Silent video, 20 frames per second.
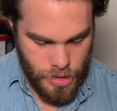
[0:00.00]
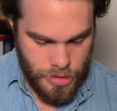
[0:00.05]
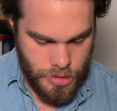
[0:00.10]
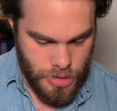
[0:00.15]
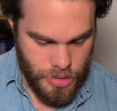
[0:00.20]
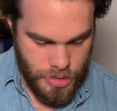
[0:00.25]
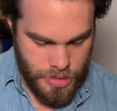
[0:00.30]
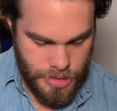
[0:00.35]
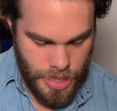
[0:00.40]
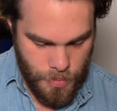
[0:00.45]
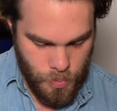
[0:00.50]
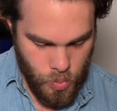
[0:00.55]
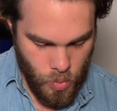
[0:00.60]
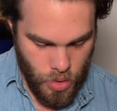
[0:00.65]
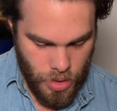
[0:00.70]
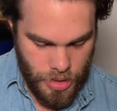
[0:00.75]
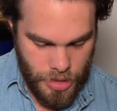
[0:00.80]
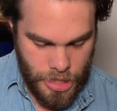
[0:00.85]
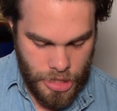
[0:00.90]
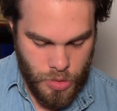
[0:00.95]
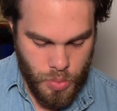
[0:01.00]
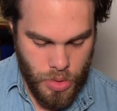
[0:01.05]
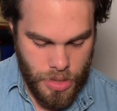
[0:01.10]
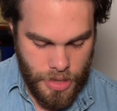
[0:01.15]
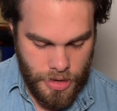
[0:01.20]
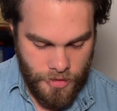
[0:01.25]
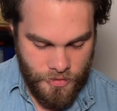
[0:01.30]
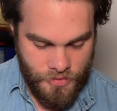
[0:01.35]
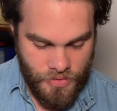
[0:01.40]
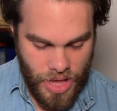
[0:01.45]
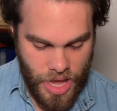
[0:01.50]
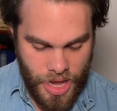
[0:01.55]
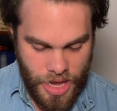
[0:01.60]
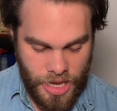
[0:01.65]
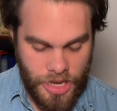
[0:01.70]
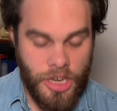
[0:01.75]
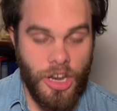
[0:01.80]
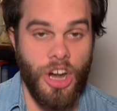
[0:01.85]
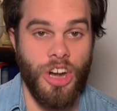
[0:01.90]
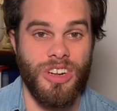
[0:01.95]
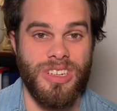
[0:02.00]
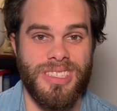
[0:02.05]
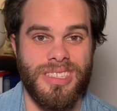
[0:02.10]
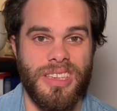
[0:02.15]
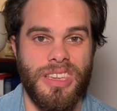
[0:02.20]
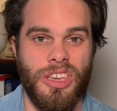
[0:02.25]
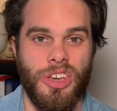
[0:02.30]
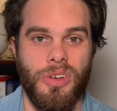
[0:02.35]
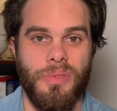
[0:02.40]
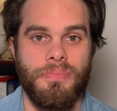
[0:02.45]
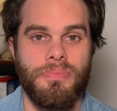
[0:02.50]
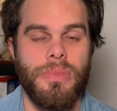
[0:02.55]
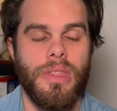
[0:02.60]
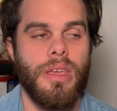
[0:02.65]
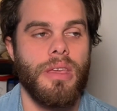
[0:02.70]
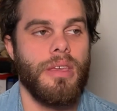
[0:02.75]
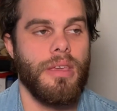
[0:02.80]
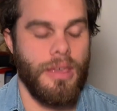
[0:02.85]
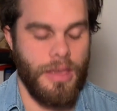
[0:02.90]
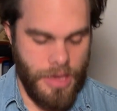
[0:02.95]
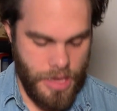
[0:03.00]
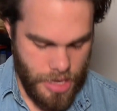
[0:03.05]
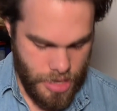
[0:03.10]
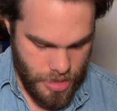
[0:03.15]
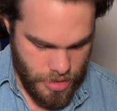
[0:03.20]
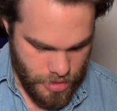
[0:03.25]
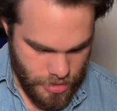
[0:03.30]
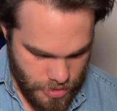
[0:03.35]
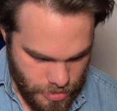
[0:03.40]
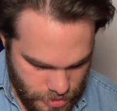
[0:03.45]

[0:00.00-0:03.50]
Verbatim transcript: So step one is we're gonna find our skill and